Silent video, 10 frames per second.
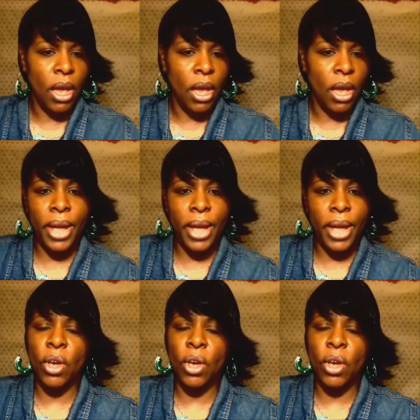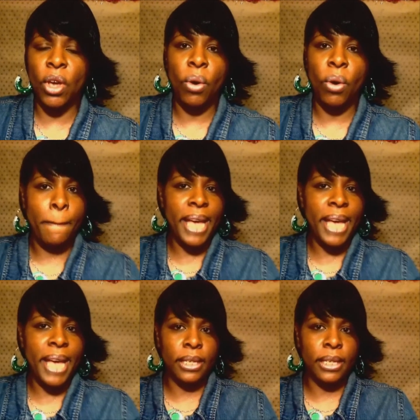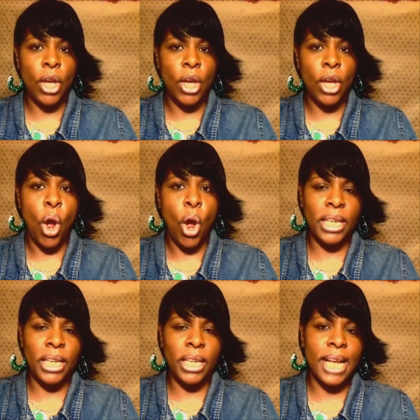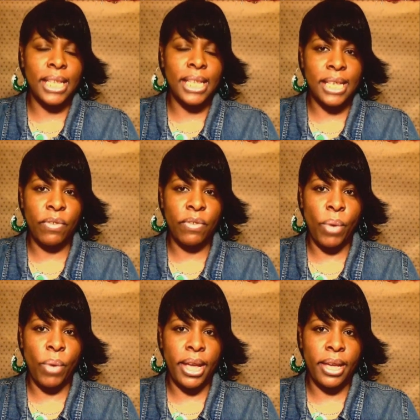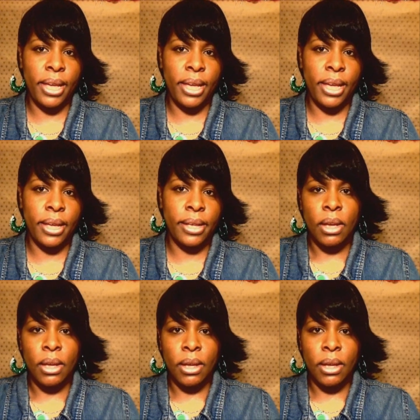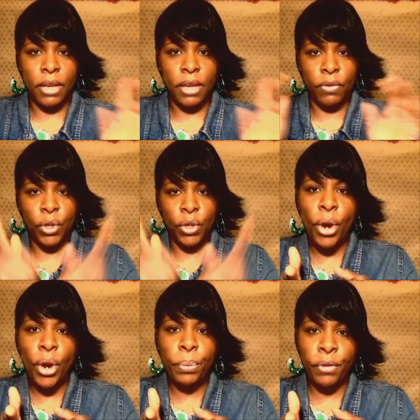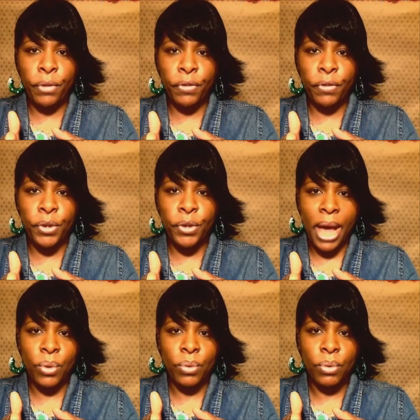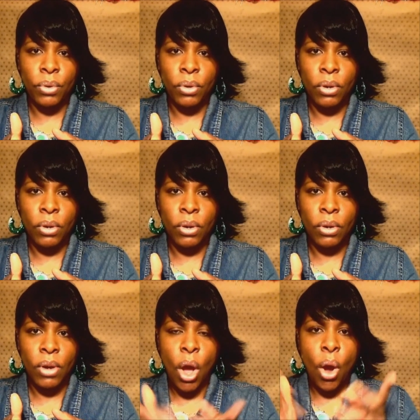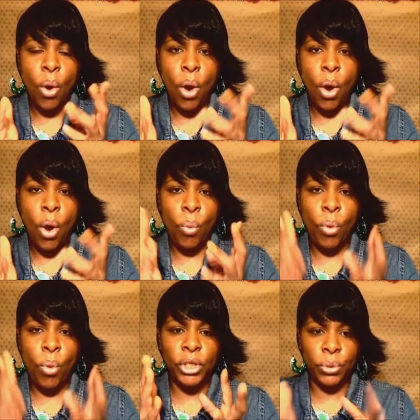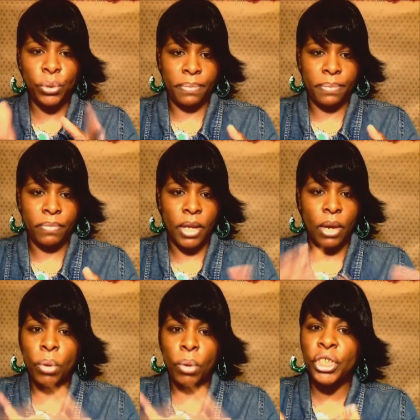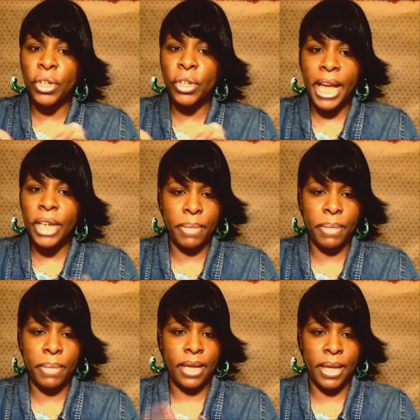Okay, so basically, what the contest giveaway is, if you were a perfume bottle, what would you be? What would your name be?